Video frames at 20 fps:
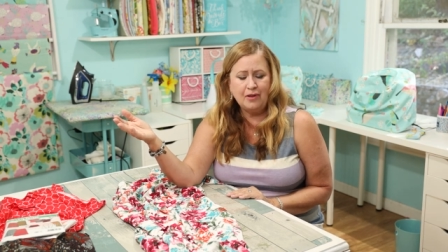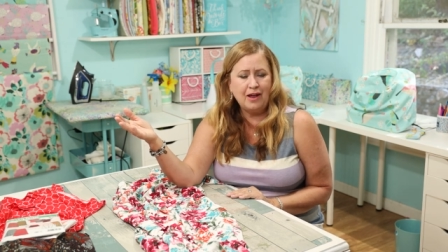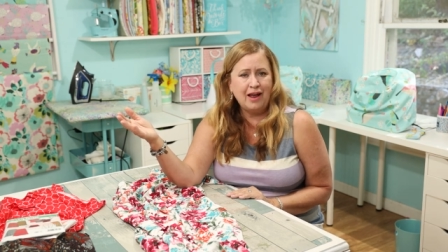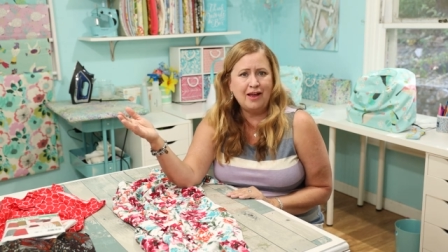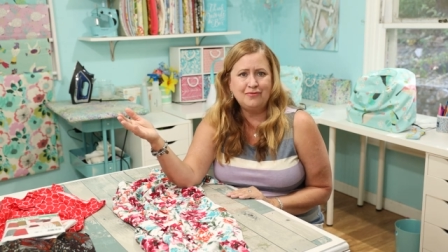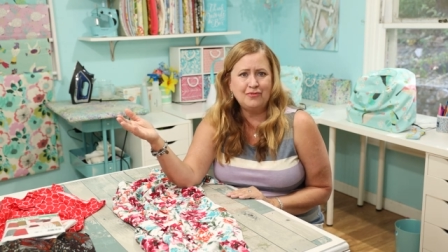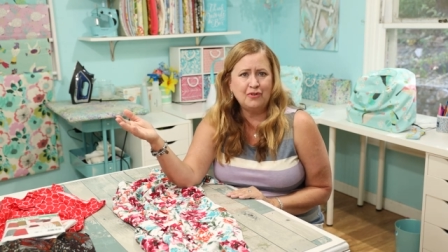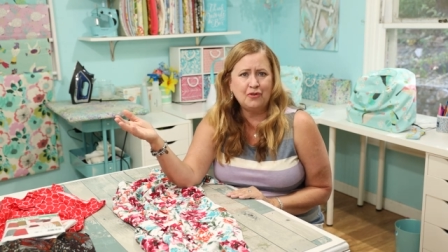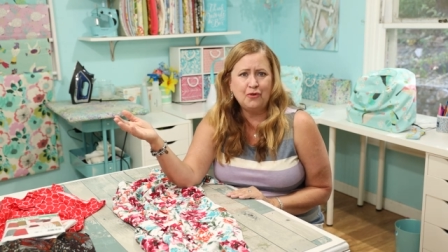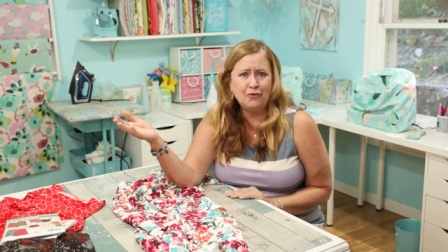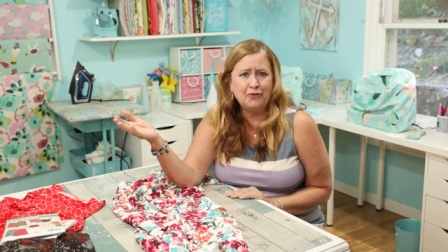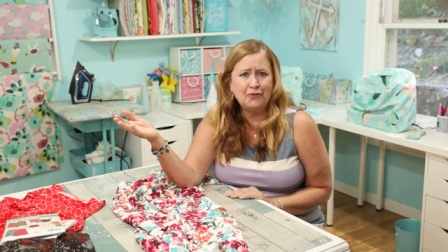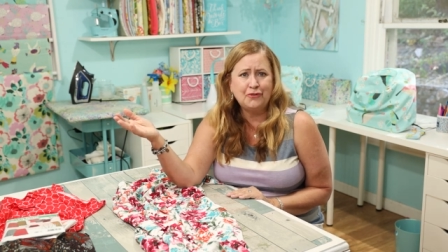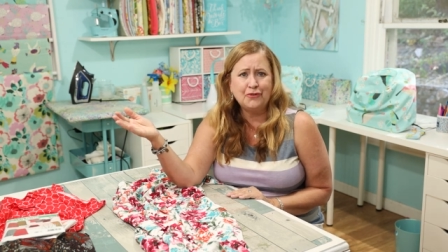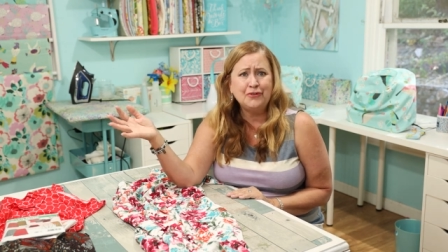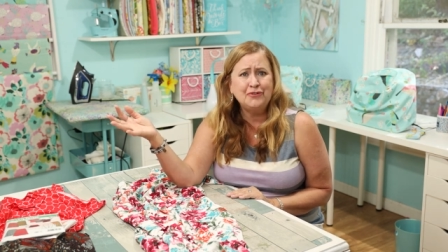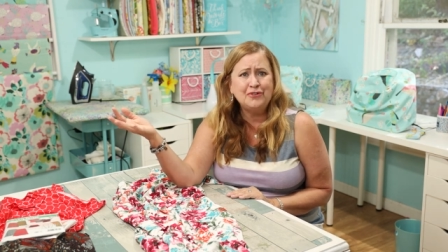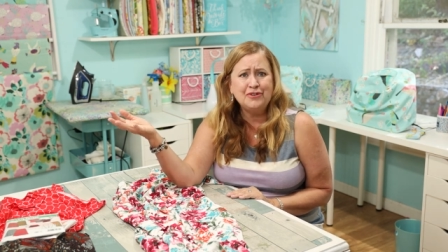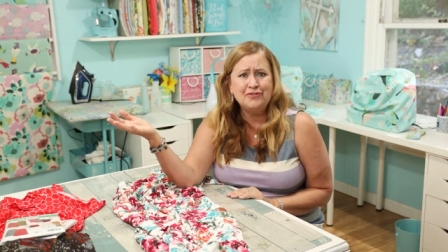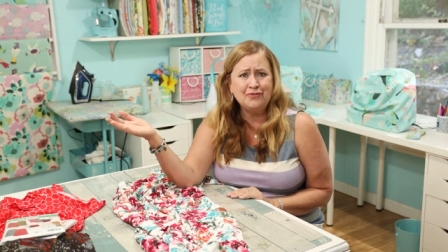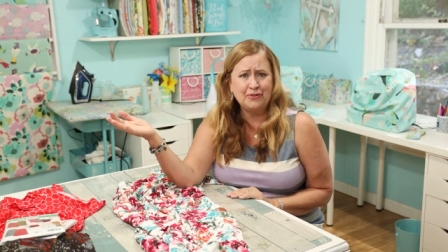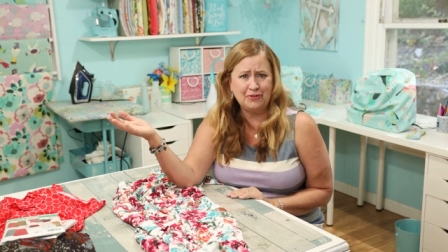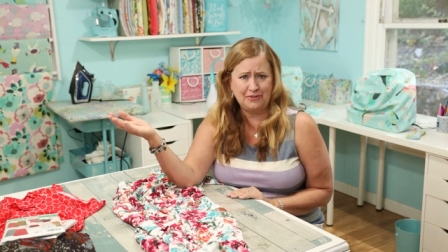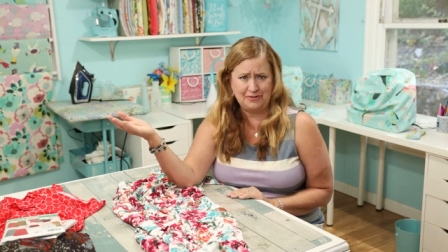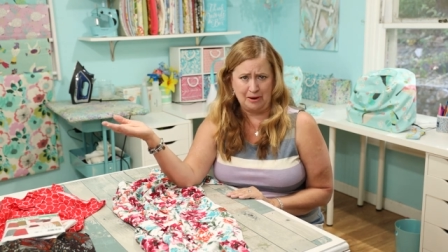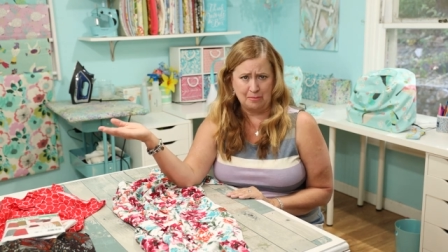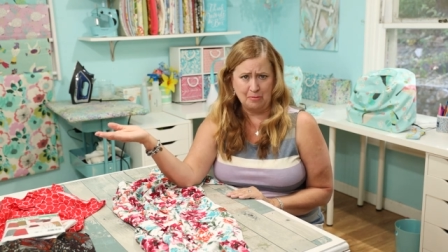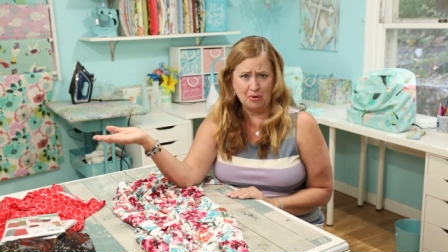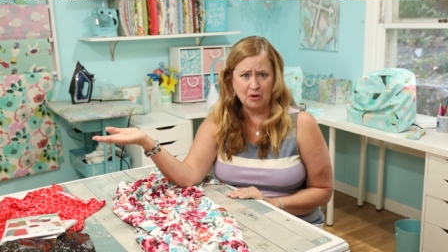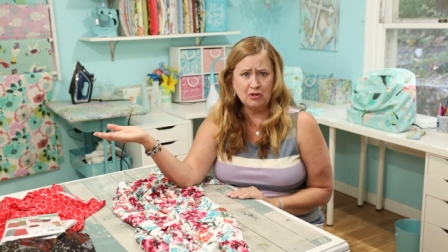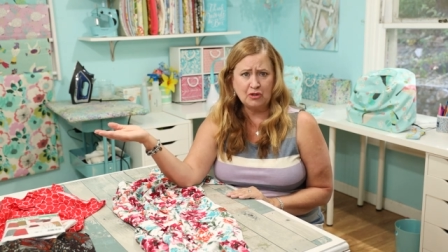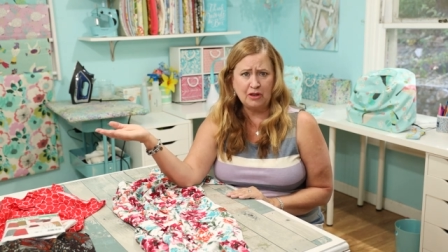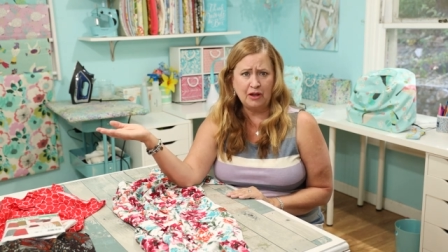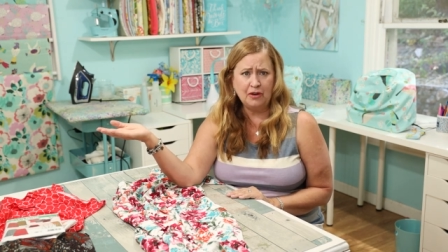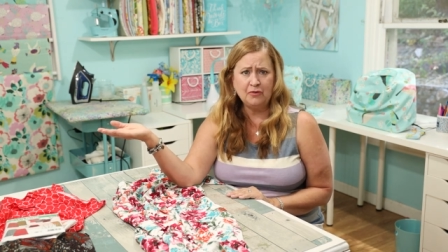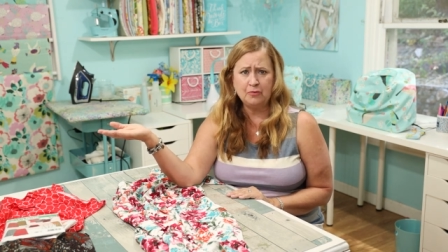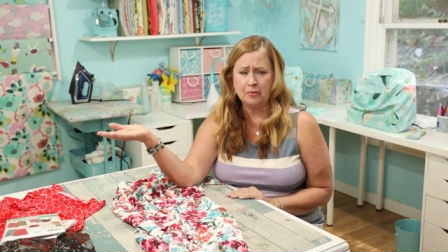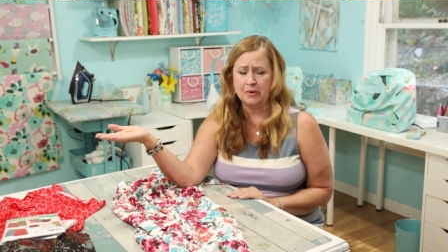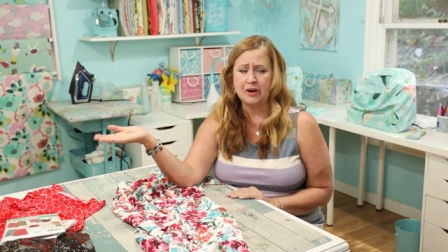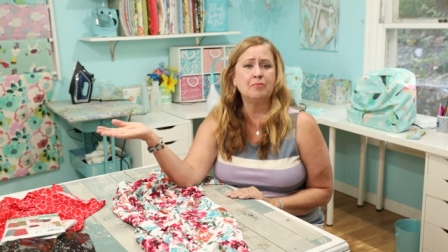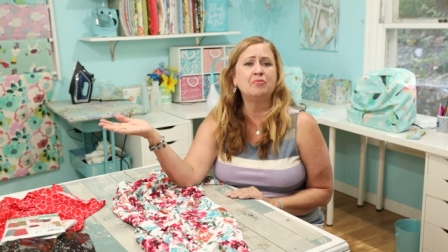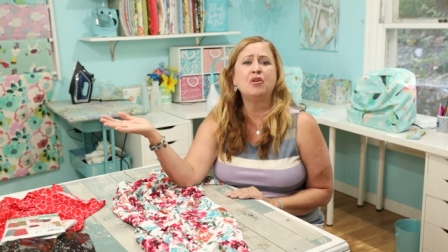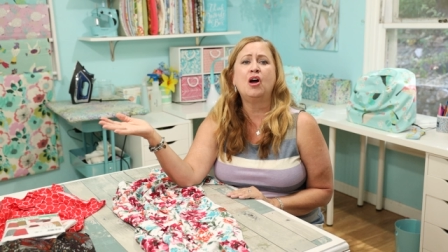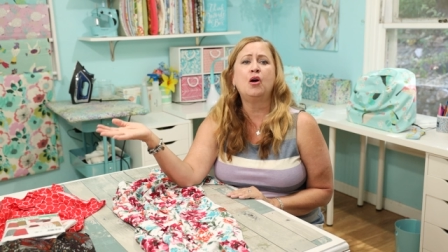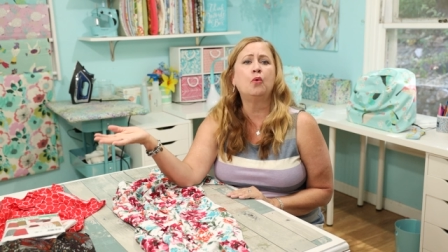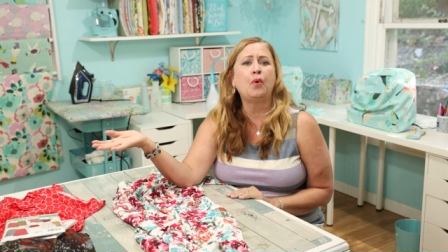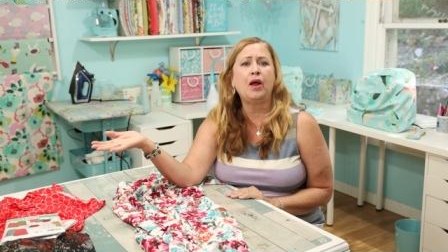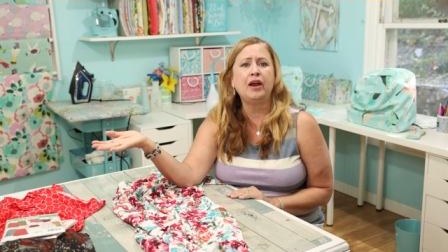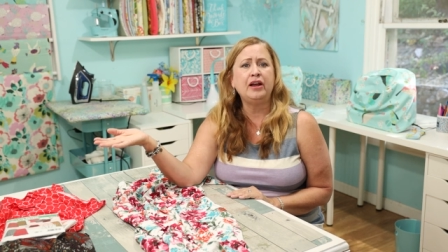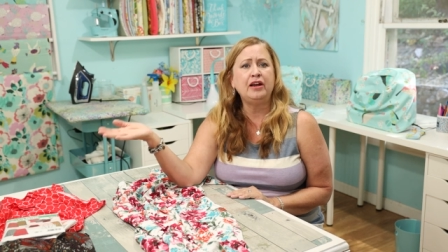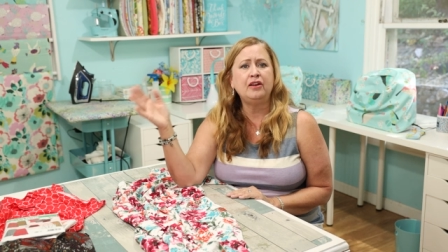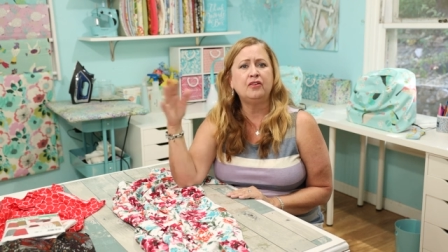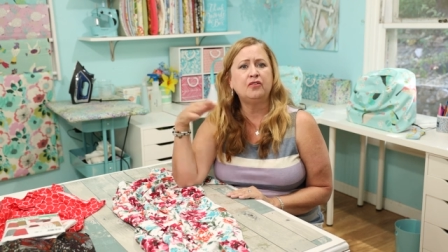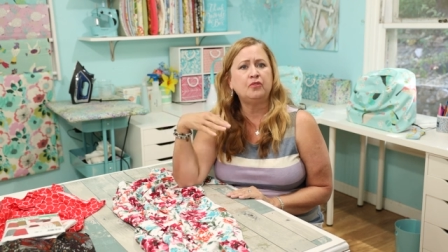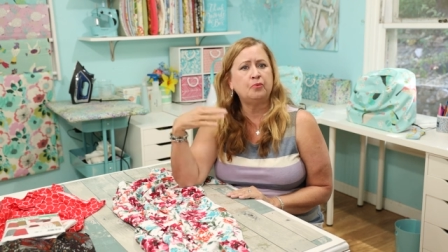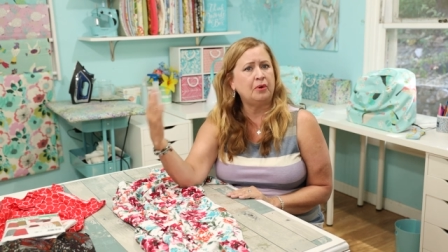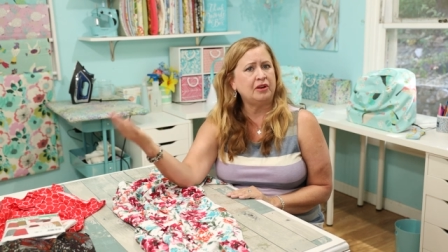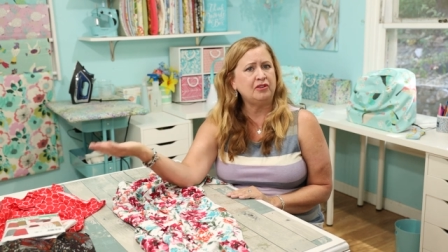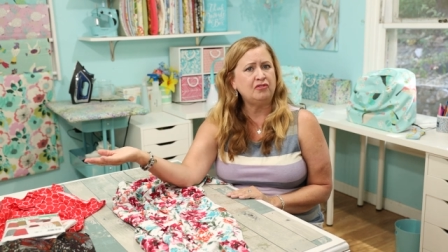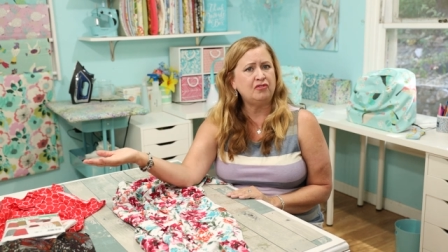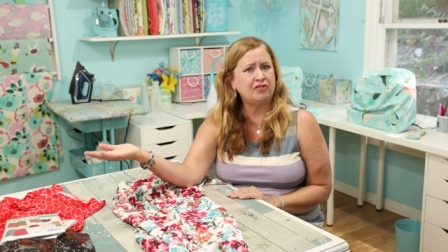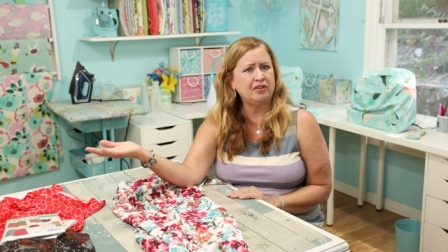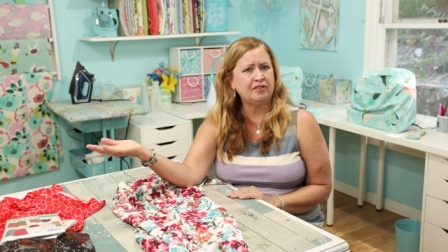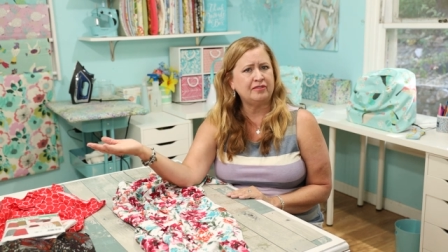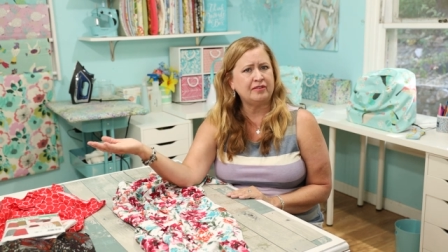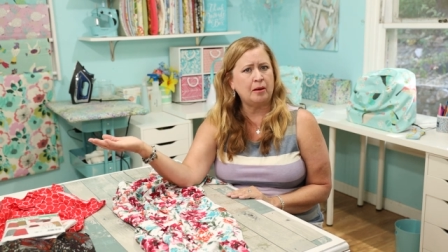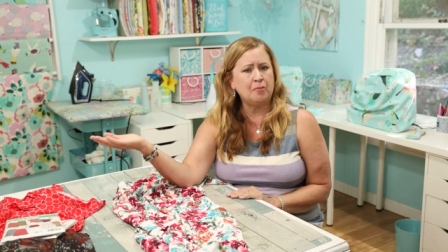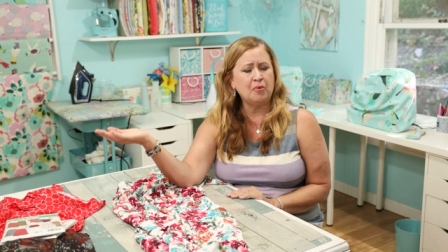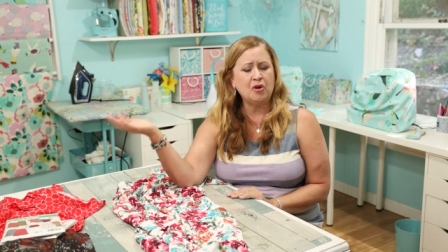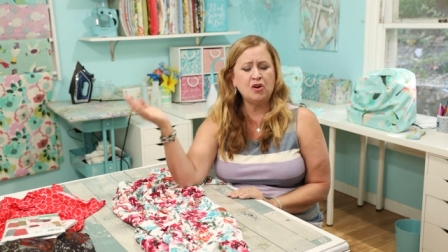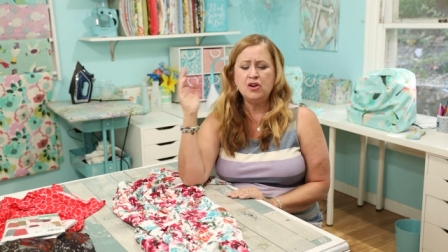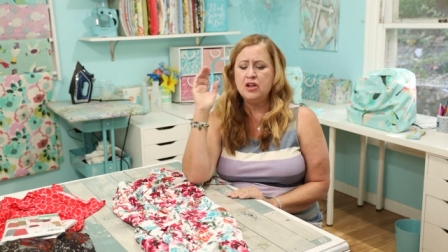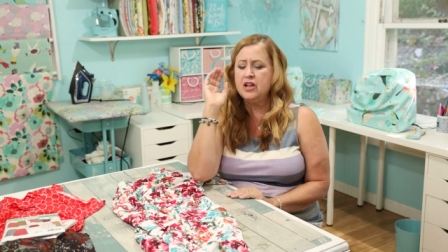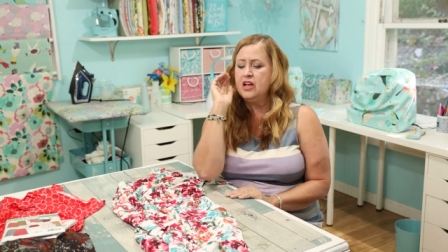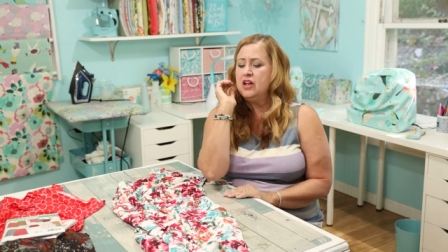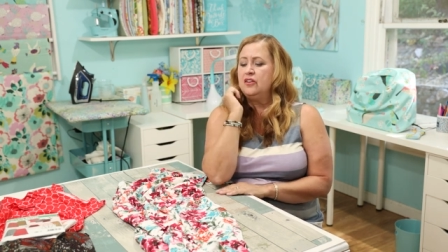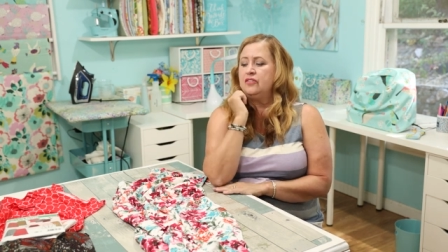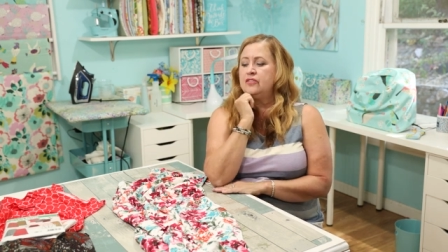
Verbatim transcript: I have to go searching for summer clothes when I'm not ready to switch to summer.